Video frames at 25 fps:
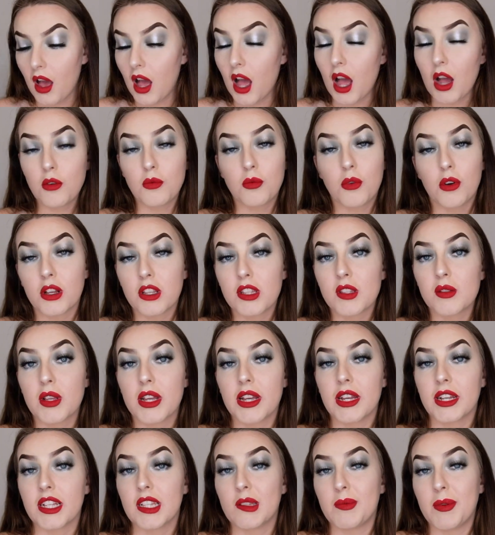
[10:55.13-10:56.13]
I was
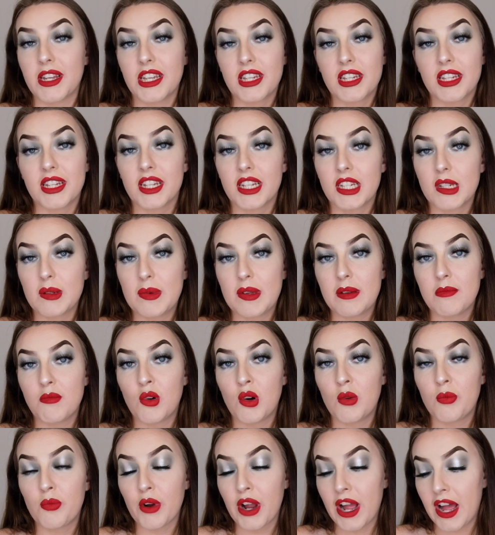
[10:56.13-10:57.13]
expecting it to be
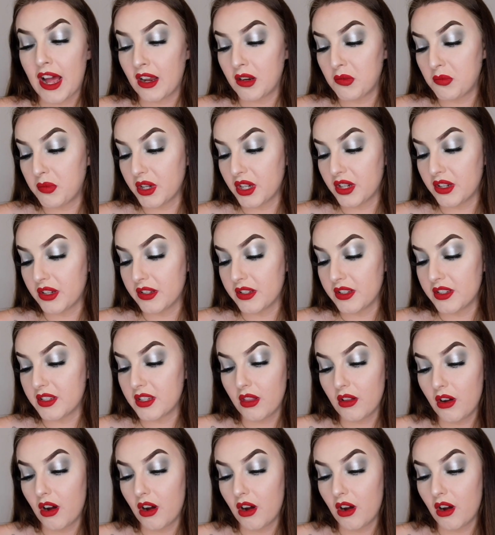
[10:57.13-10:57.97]
more brown because